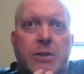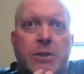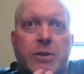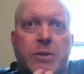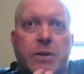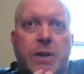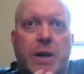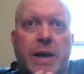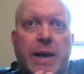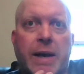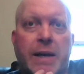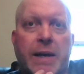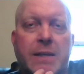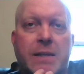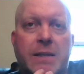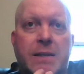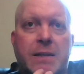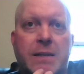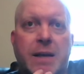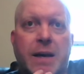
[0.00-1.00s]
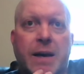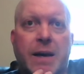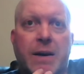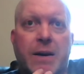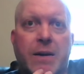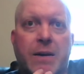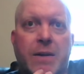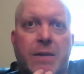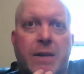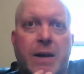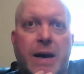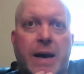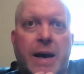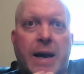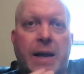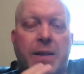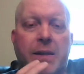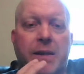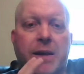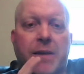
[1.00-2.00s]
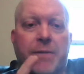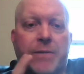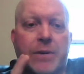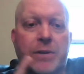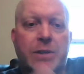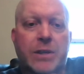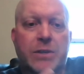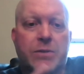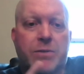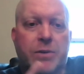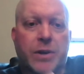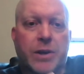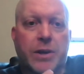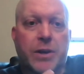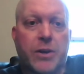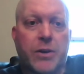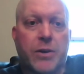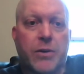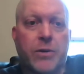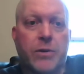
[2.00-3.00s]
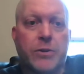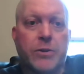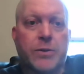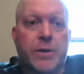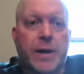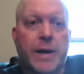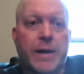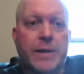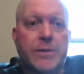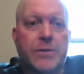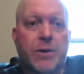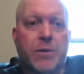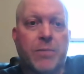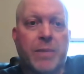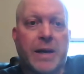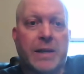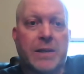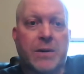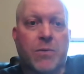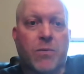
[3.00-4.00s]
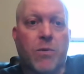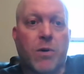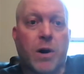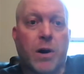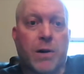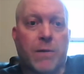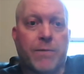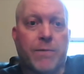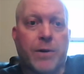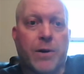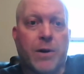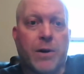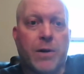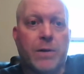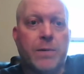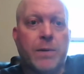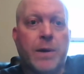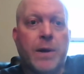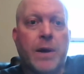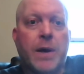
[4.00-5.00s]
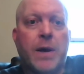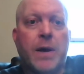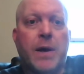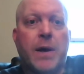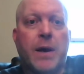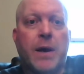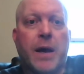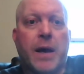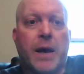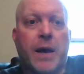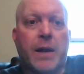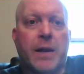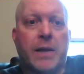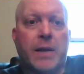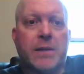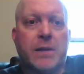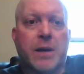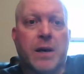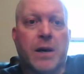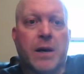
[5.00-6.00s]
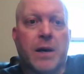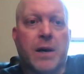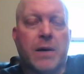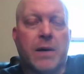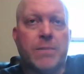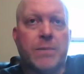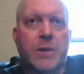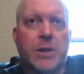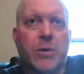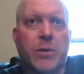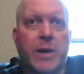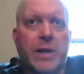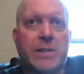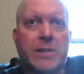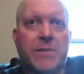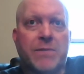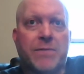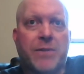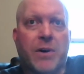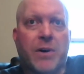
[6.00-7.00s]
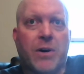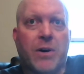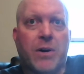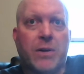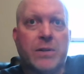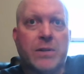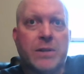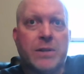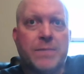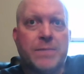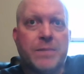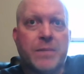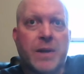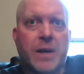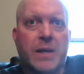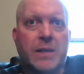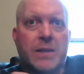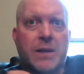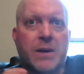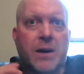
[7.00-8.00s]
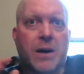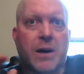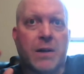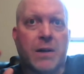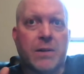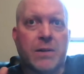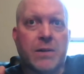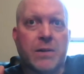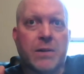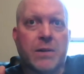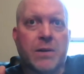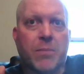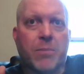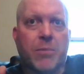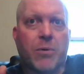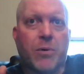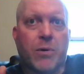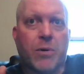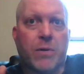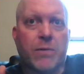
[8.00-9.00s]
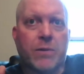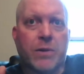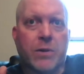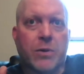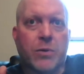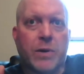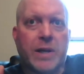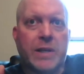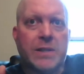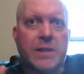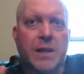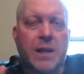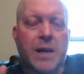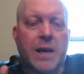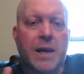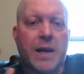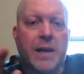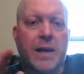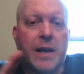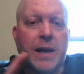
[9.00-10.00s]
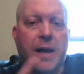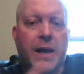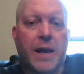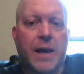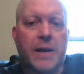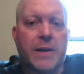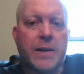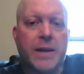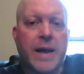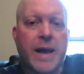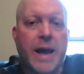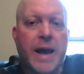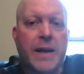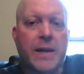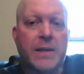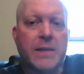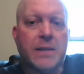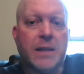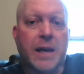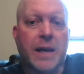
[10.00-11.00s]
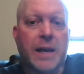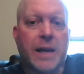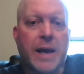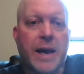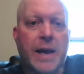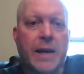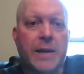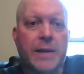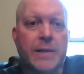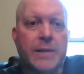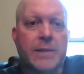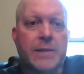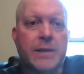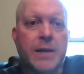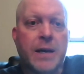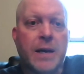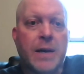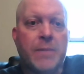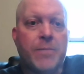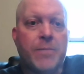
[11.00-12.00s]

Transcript: two lakes that the height difference is really huge, right? So it makes a waterfall, and it's uh, Louisa Falls. It's on the border of the Louisa Lake and Agnes Lake Agnes,